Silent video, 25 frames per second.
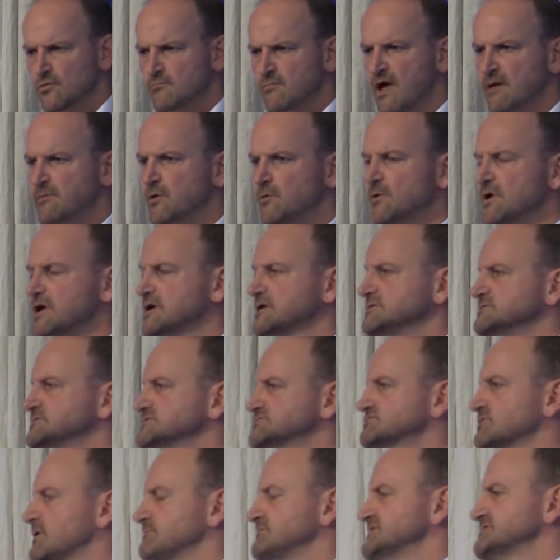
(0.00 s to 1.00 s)
maybe we can
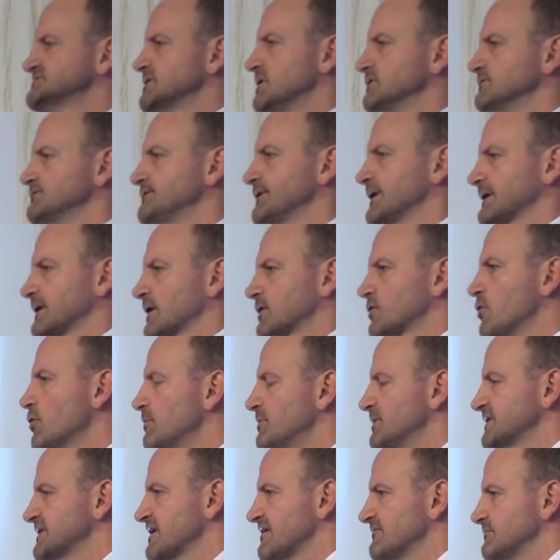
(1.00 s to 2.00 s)
disrupt this whole thing, a
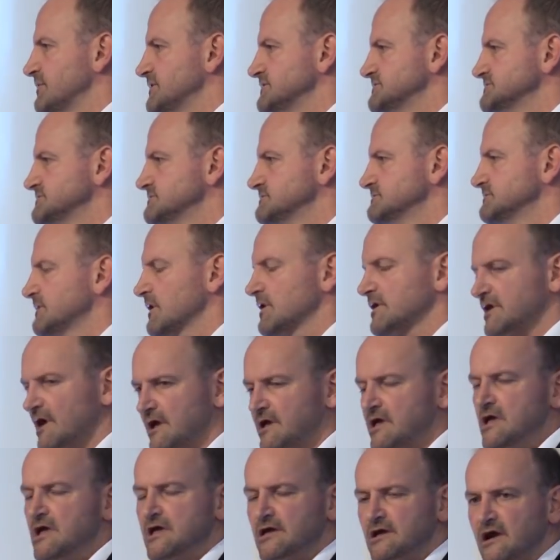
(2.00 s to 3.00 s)
Corbyn government. Look,
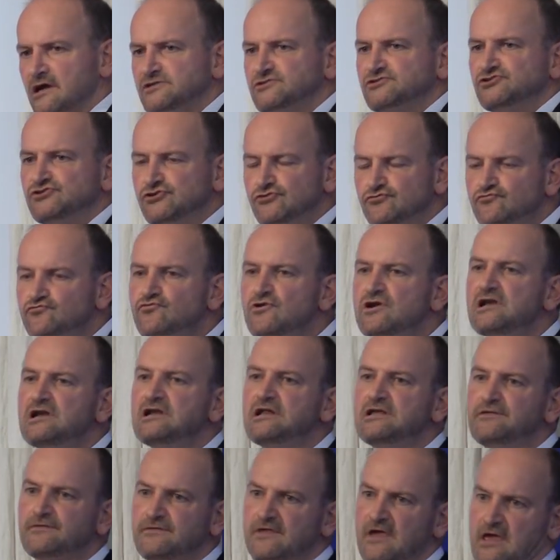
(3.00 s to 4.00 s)
guys, do you
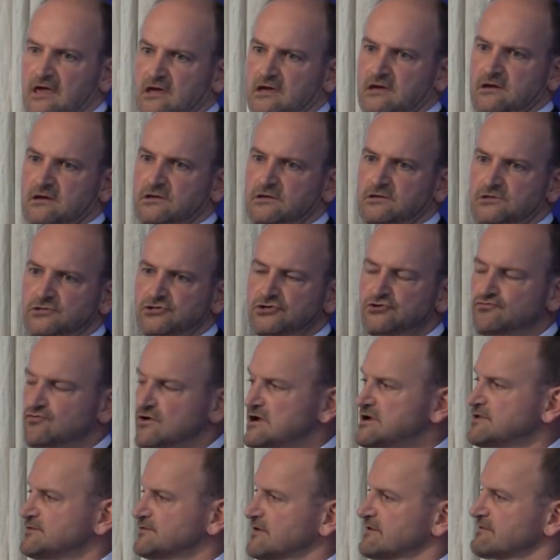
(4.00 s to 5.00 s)
really think
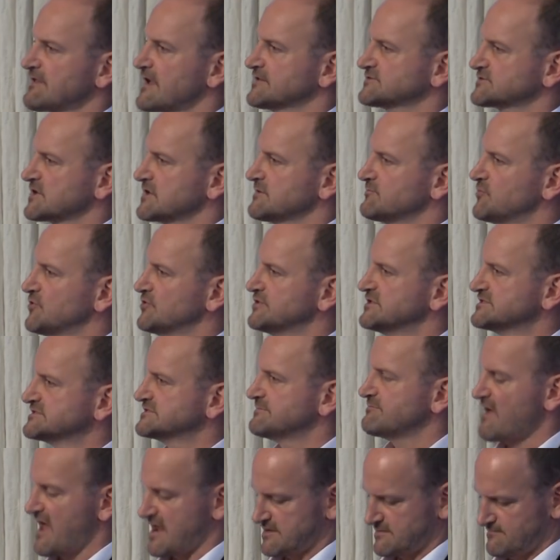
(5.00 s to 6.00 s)
that's going to put this
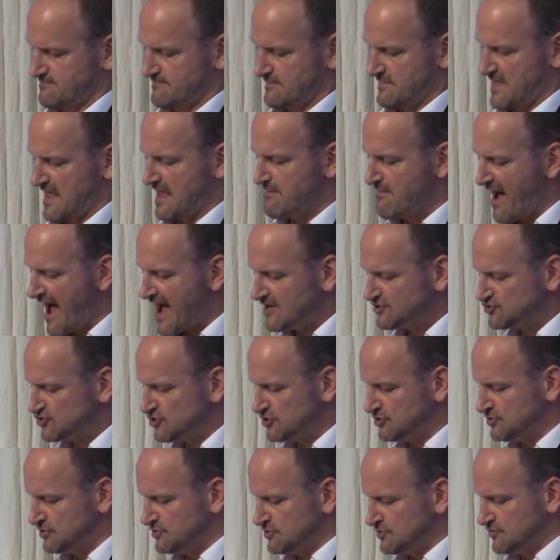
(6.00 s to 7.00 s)
to bed?
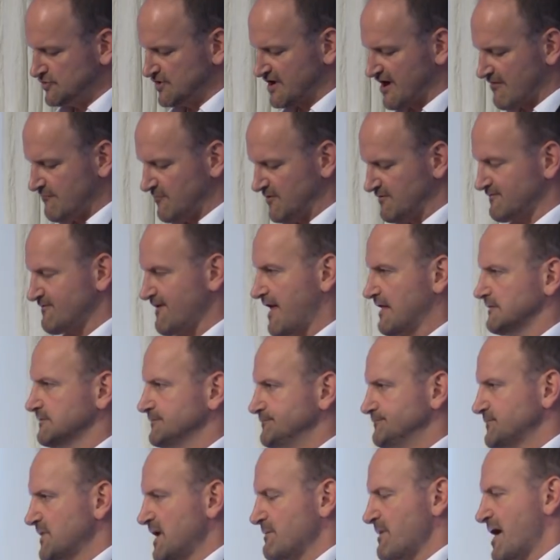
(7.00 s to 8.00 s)
Imagine the government fell.
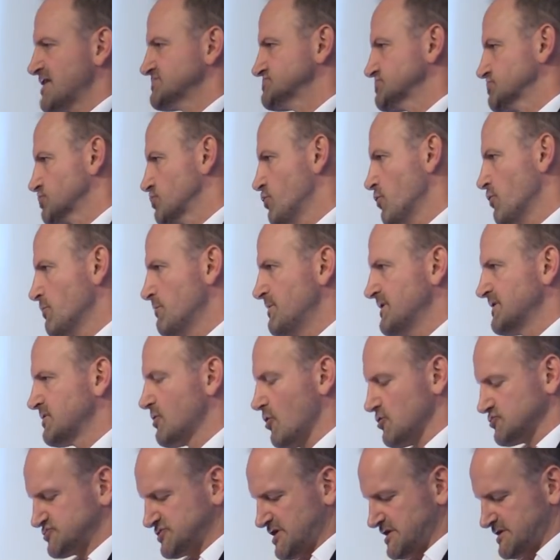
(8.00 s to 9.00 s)
Imagine Corbyn
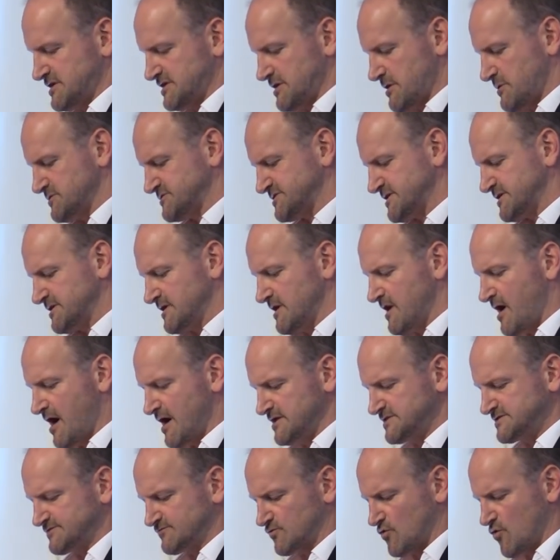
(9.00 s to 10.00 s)
got in and there was an
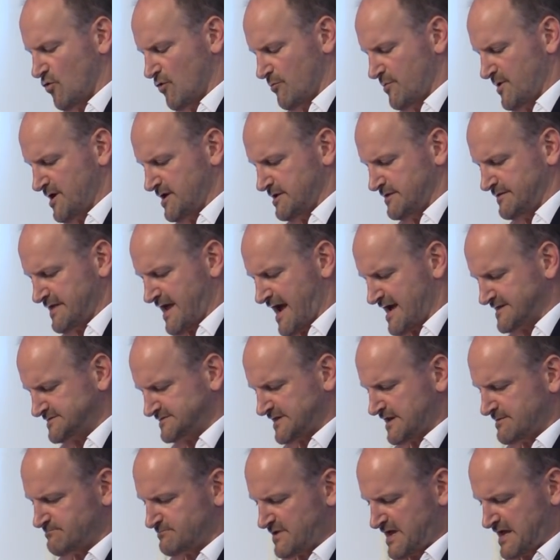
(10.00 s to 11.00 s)
alliance of Corbyn and the
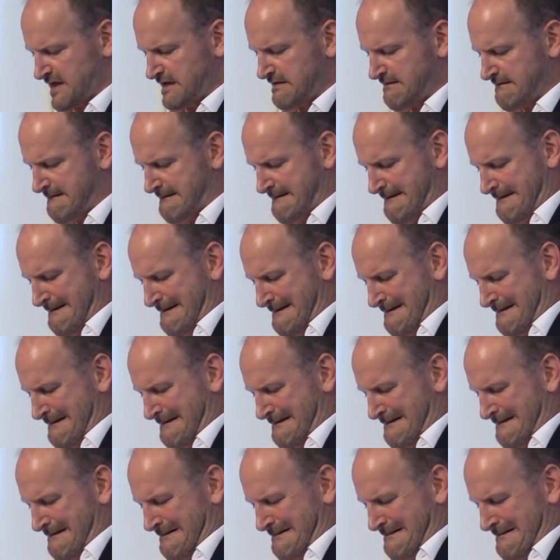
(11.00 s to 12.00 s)
SNP.
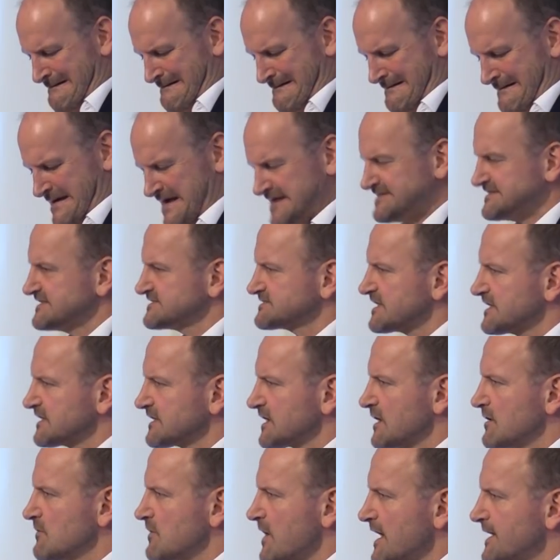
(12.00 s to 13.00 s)
Is this going
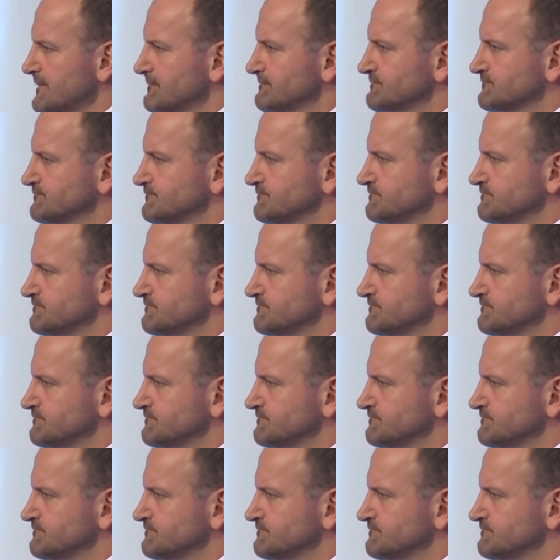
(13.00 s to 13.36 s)
to go away?